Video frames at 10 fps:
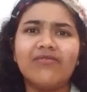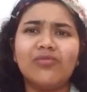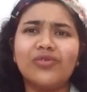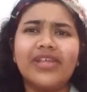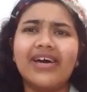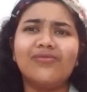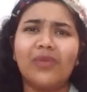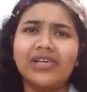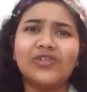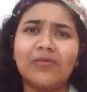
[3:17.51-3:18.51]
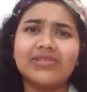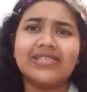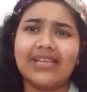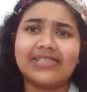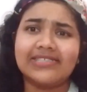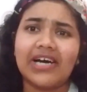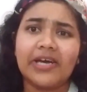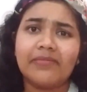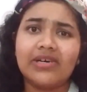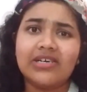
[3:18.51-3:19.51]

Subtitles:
more than one domicile at a time.